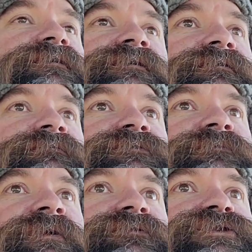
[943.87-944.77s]
to just
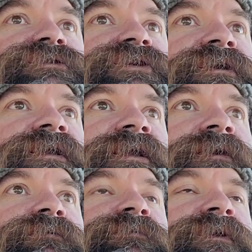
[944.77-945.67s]
be able to chit chat and hang
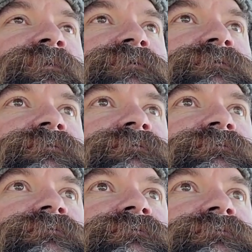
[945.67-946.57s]
out with people.
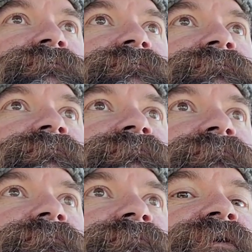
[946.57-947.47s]

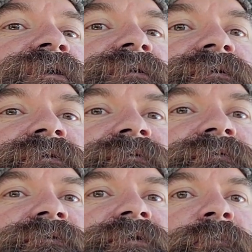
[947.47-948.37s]
Got a
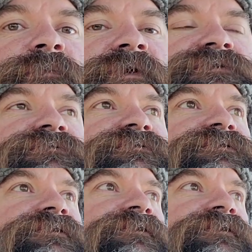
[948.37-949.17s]
couple pictures.